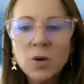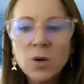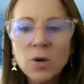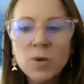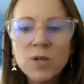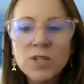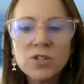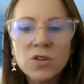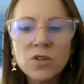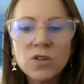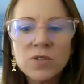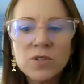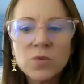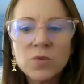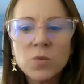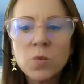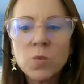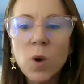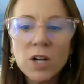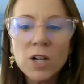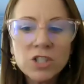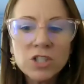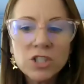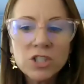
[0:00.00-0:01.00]
We serve as
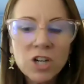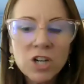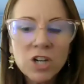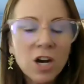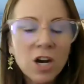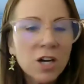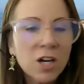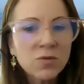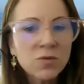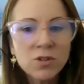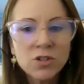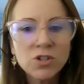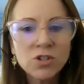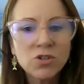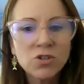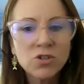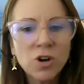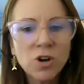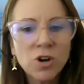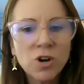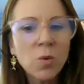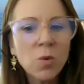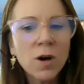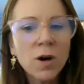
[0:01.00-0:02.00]
watchdogs for
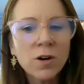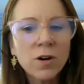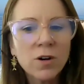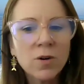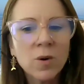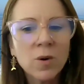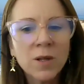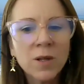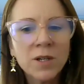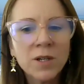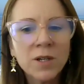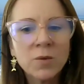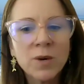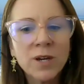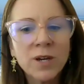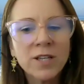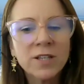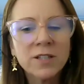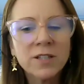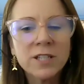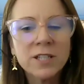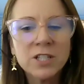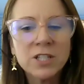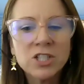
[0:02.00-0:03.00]
strong water quality
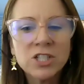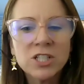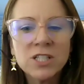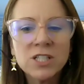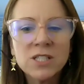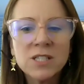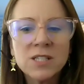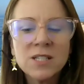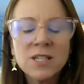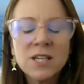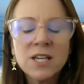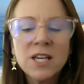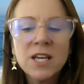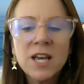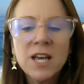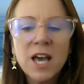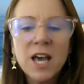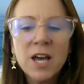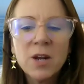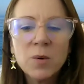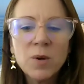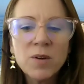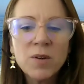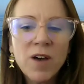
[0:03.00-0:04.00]
regulations,
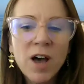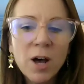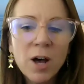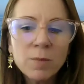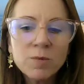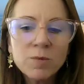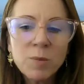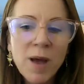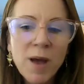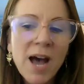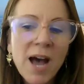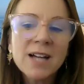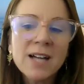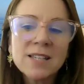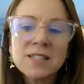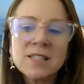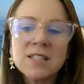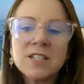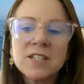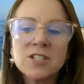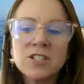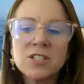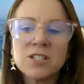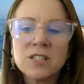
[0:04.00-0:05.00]
and we've helped
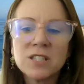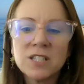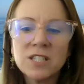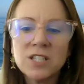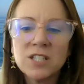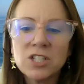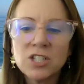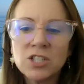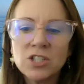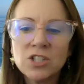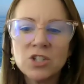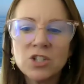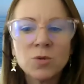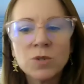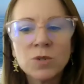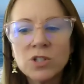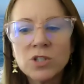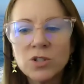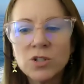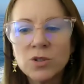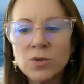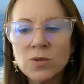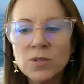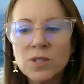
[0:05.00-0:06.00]
pass legislation to
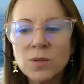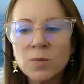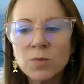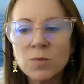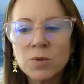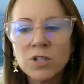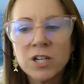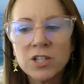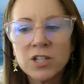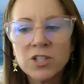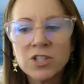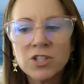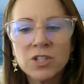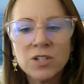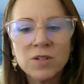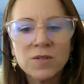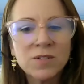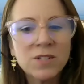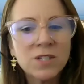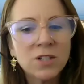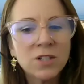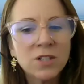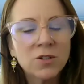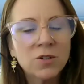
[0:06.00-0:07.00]
reduce the production
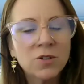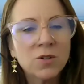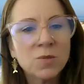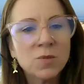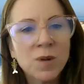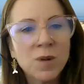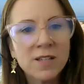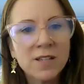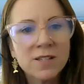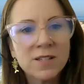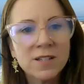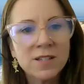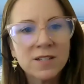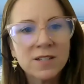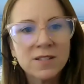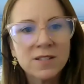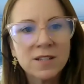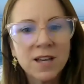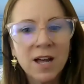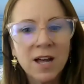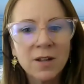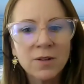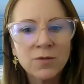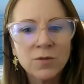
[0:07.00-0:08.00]
of single-use plastics
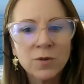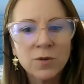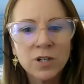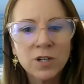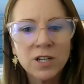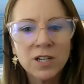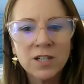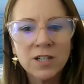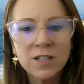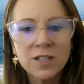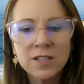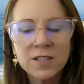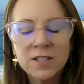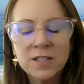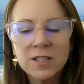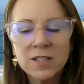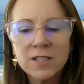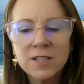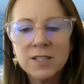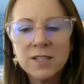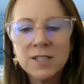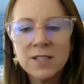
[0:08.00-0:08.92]
in California.